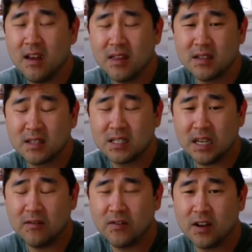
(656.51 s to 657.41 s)
This is
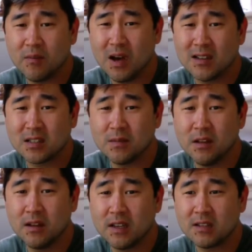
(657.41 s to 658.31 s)
infinite
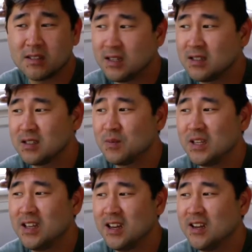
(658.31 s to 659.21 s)
possibilities. This is
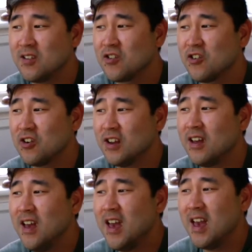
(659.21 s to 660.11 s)
beginning your journey,
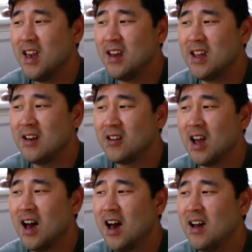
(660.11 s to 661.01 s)
head held
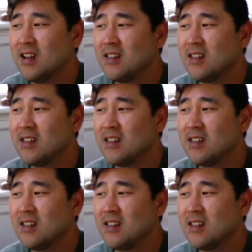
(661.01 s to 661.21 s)
high.